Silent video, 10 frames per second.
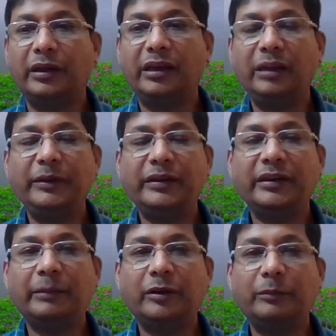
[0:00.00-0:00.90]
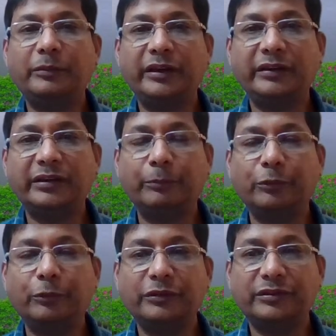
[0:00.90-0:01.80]
limited number of training
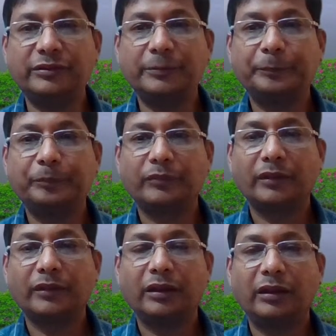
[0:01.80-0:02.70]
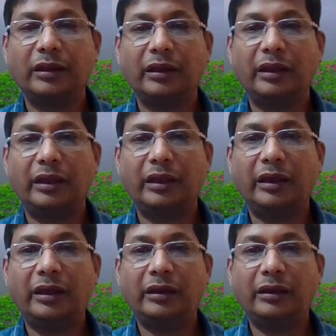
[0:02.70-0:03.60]
samples, and